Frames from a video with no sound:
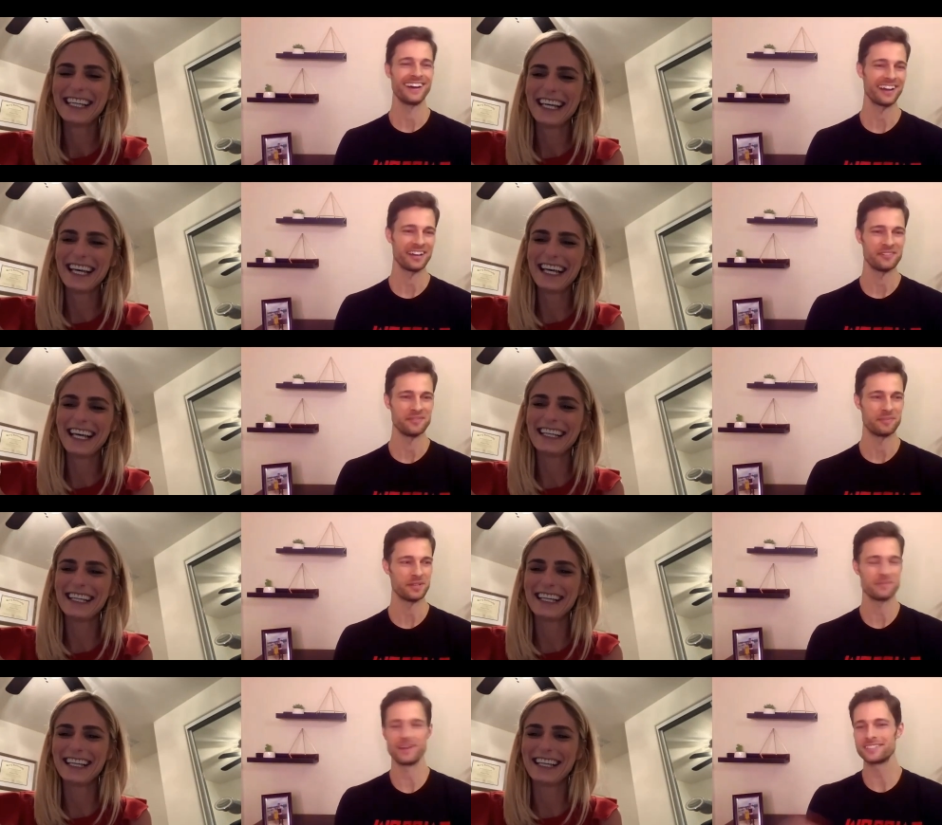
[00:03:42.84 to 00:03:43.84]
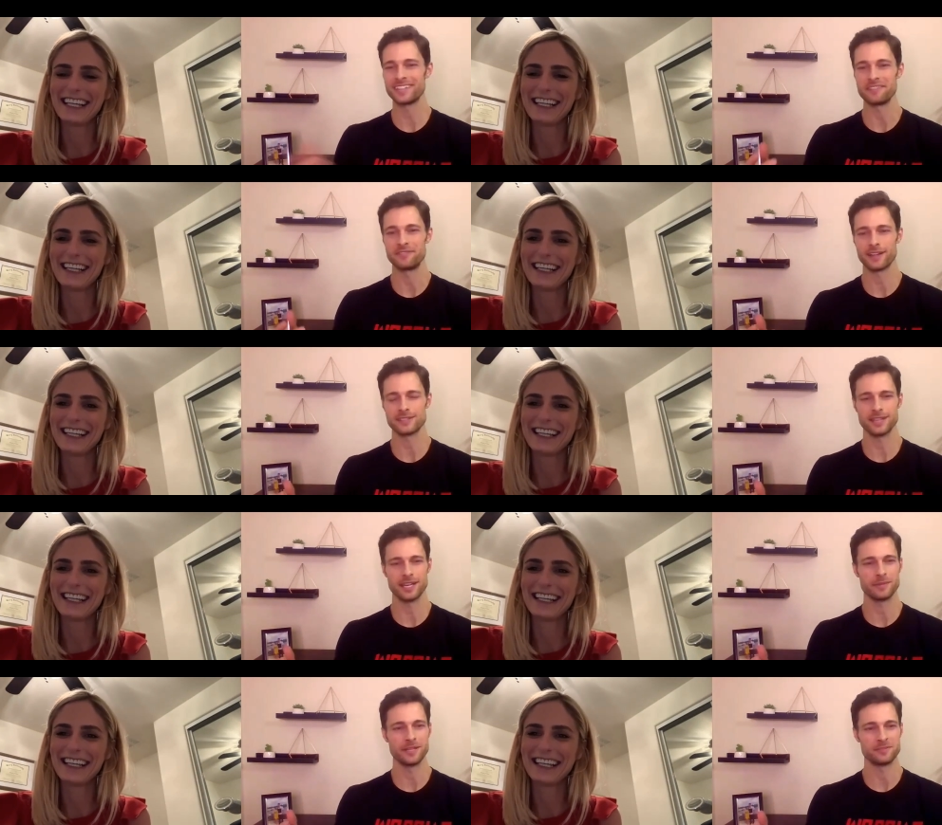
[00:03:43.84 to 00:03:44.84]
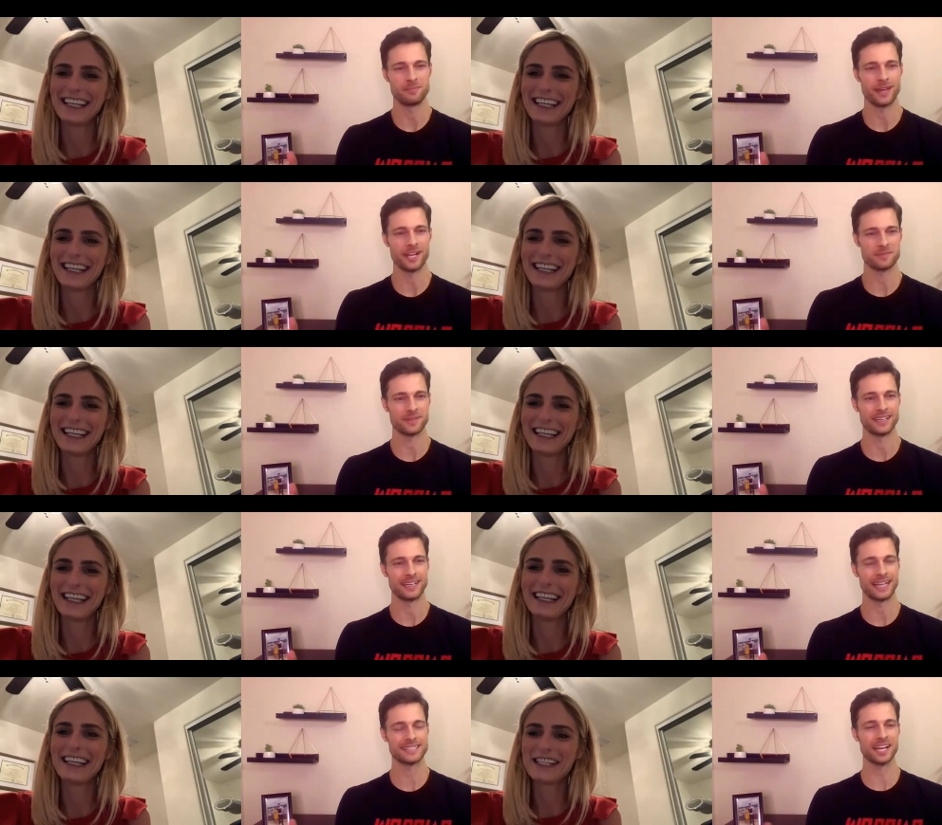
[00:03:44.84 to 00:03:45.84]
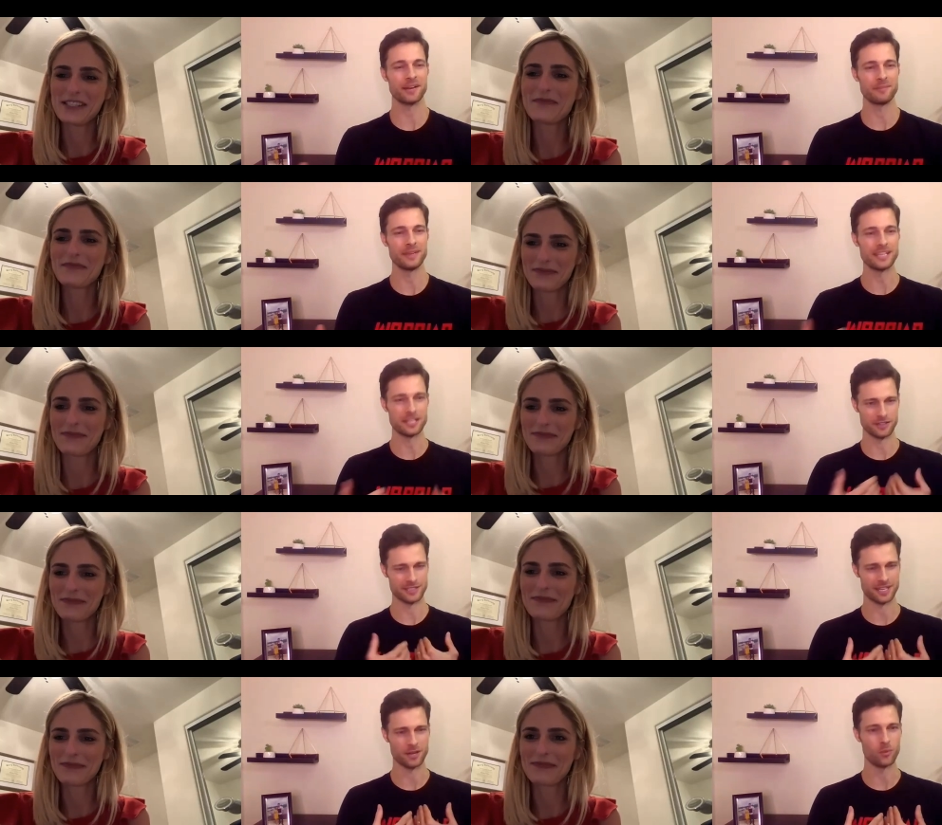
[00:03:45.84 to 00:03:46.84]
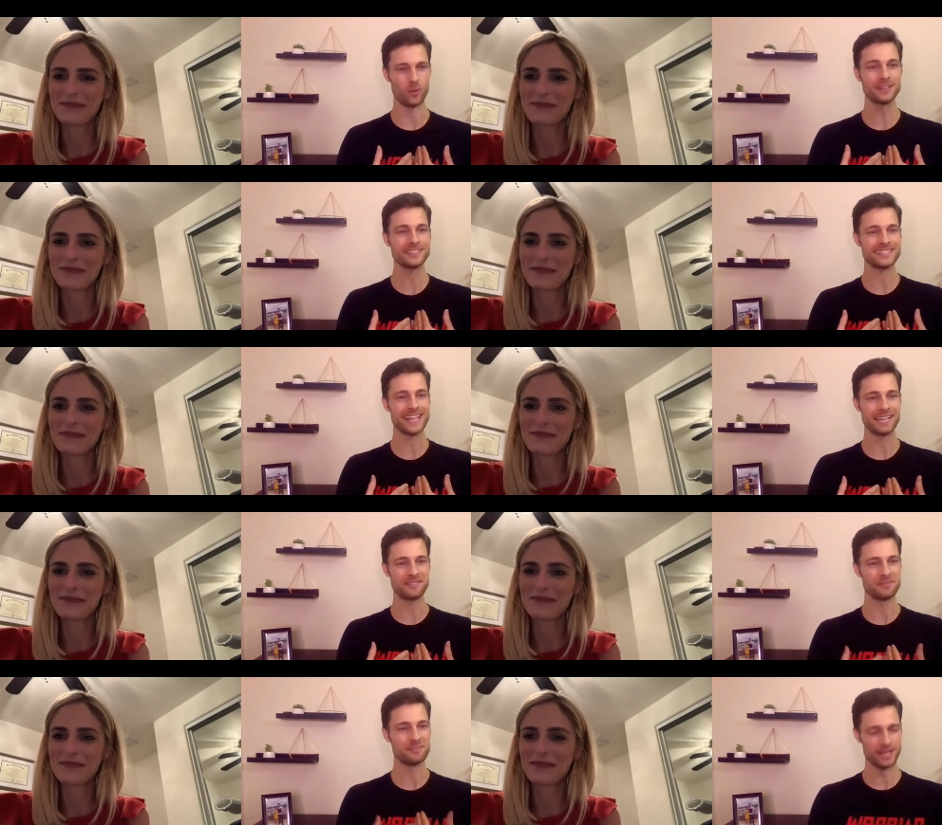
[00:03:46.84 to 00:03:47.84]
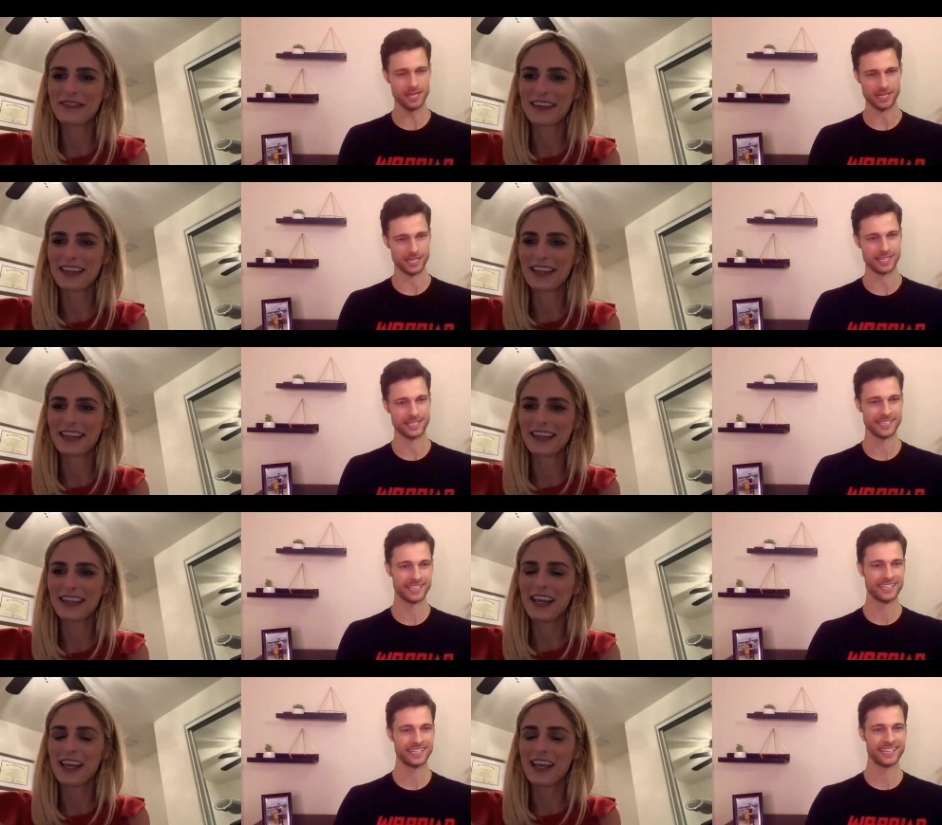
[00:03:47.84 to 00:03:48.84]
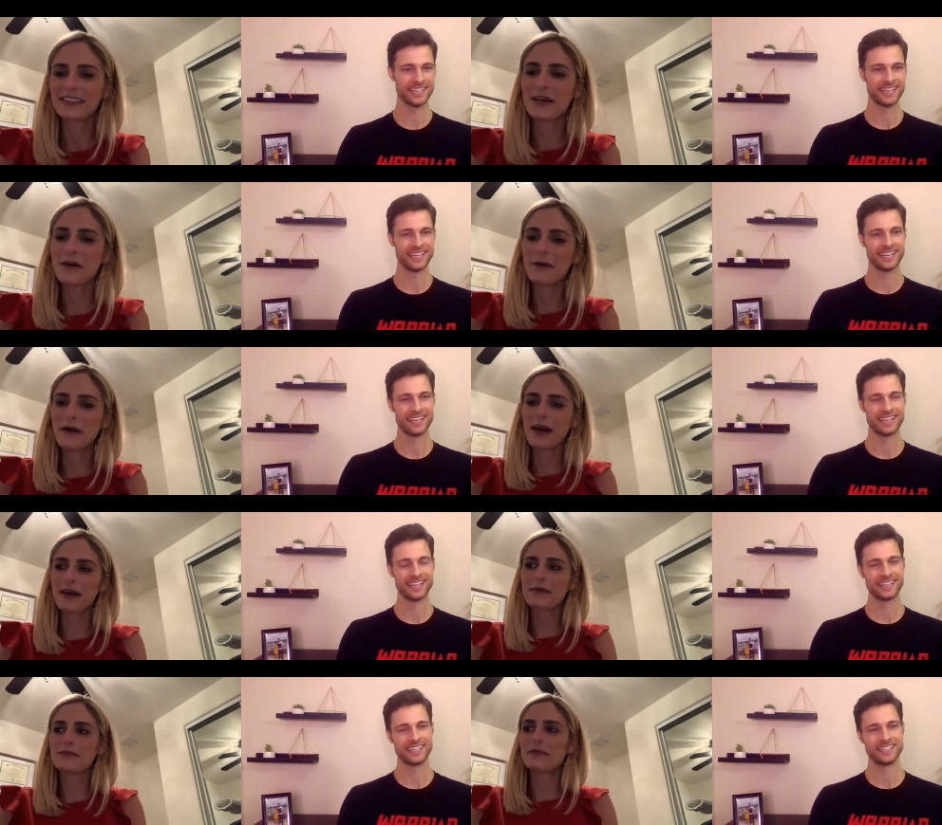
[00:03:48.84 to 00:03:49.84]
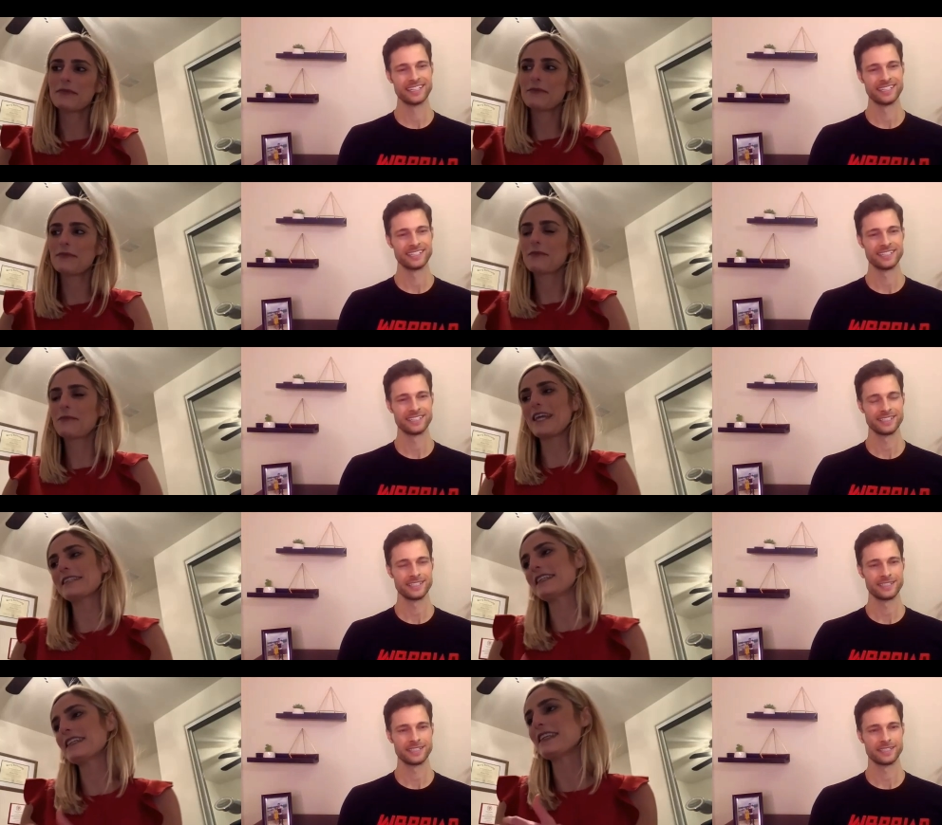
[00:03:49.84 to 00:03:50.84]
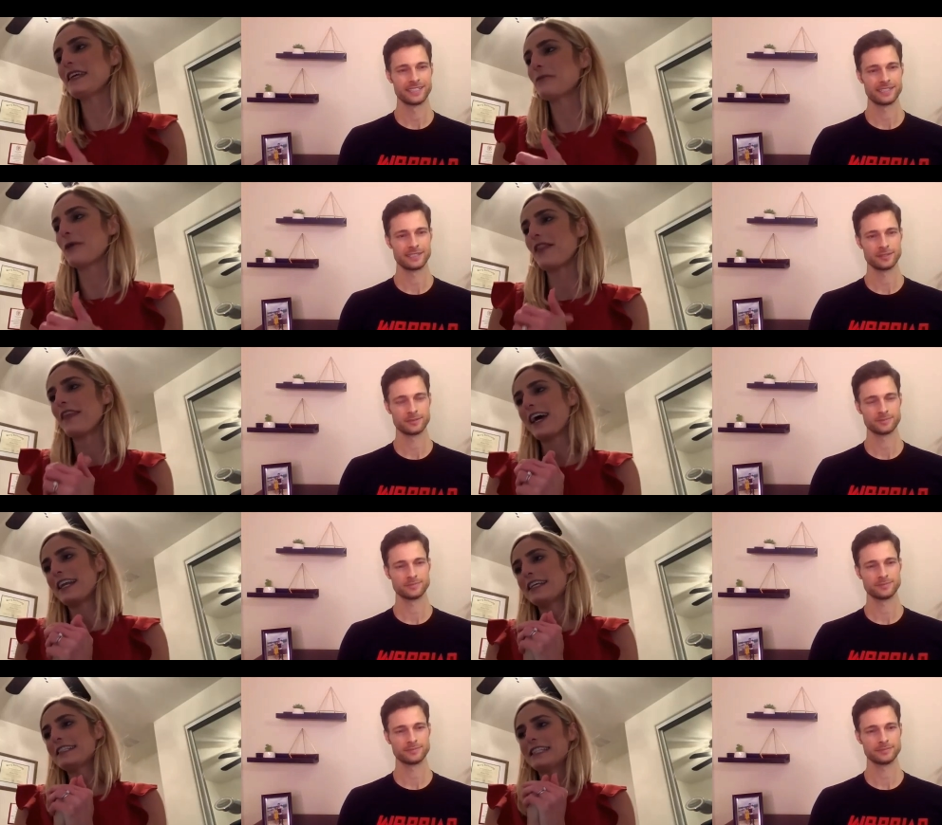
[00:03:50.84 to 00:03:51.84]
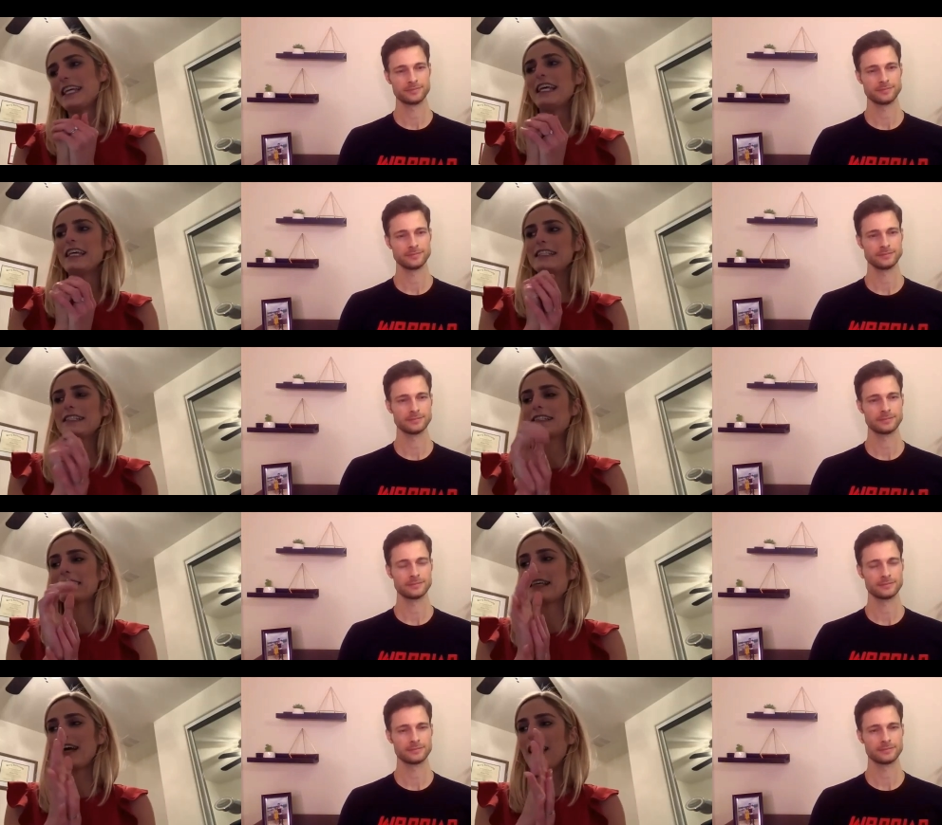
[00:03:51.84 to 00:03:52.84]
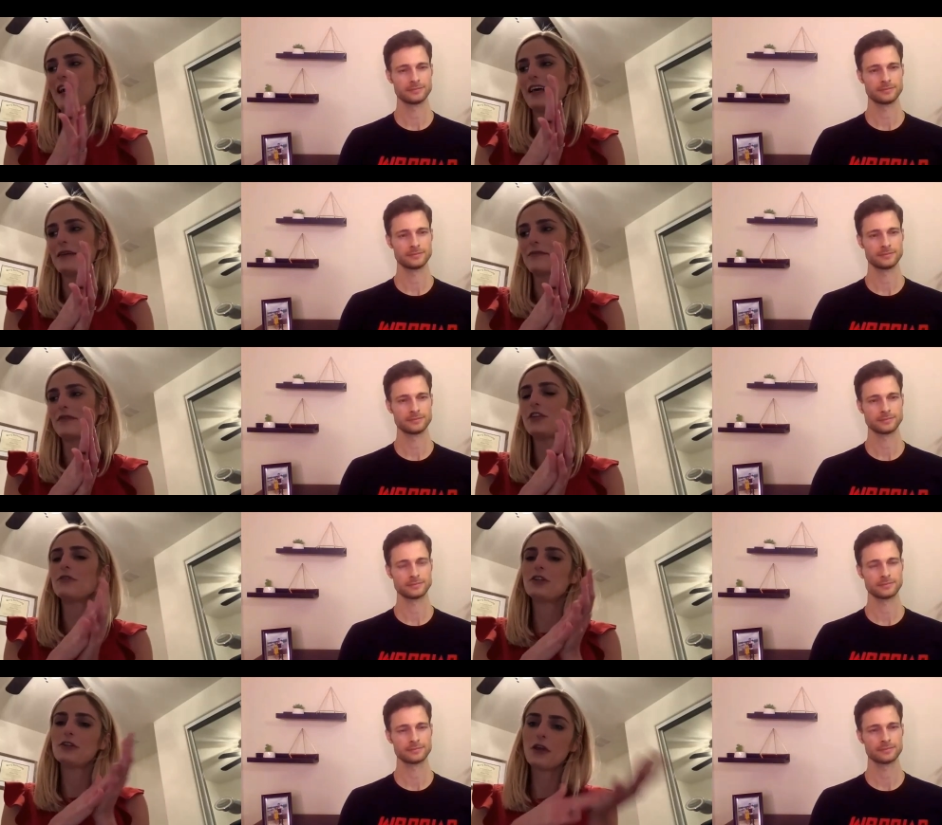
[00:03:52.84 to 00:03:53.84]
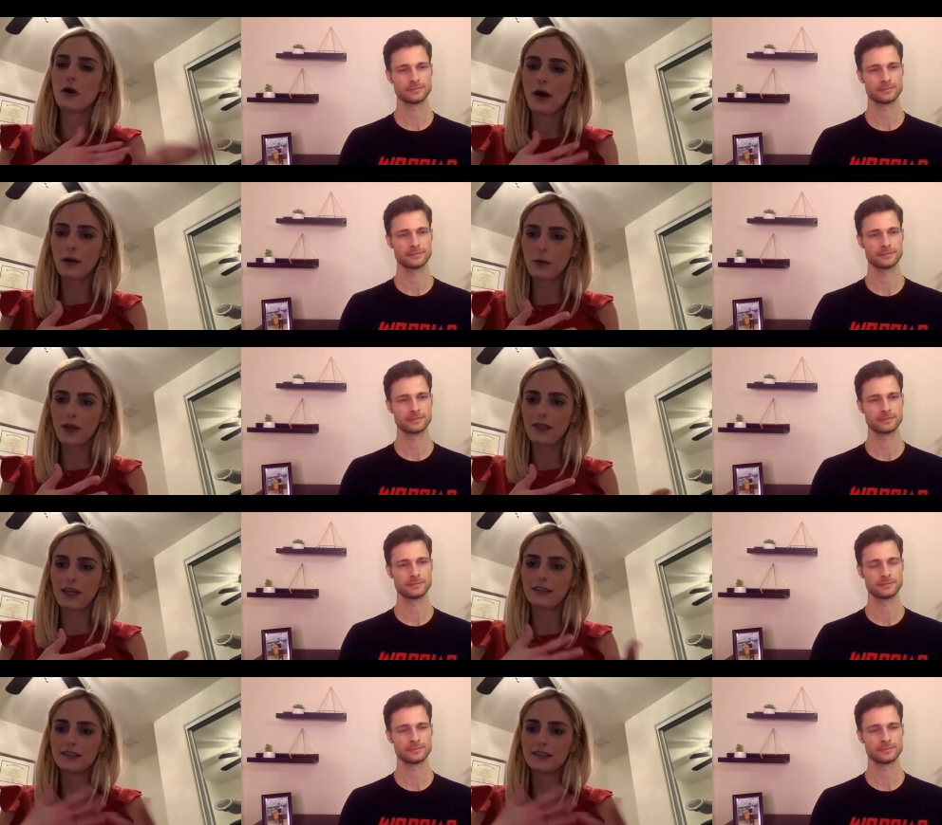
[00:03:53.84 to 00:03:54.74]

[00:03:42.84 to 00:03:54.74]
Speaker 1: Uh, but you mentioned advanced diabetes management. That's got me curious now. What does that even mean?
Speaker 2: So um, basically, what that is is uh, you you know how, what the